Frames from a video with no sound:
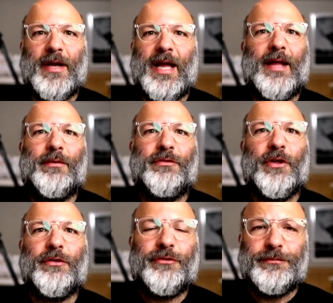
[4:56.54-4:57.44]
I had
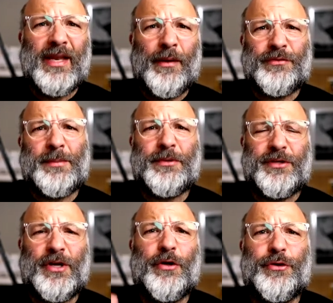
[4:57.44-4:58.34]
results, and I was able
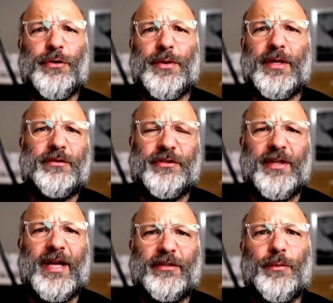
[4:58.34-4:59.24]
to go through and
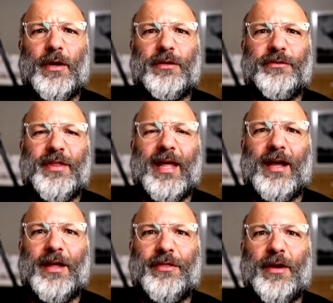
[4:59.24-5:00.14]
select the ones
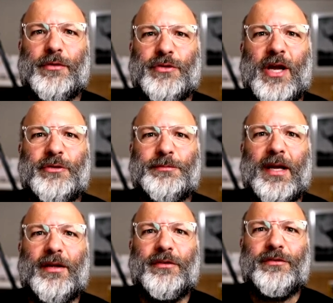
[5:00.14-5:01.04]
that I thought were trash
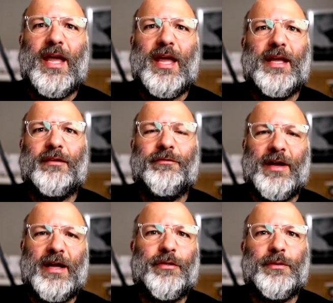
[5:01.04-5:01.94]
piles and
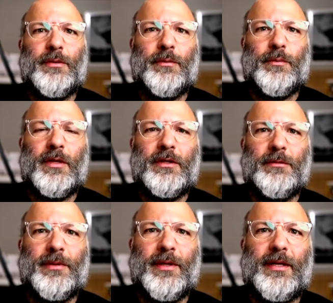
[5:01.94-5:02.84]
file a 311
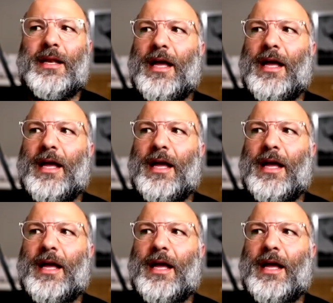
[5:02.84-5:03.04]
complaint.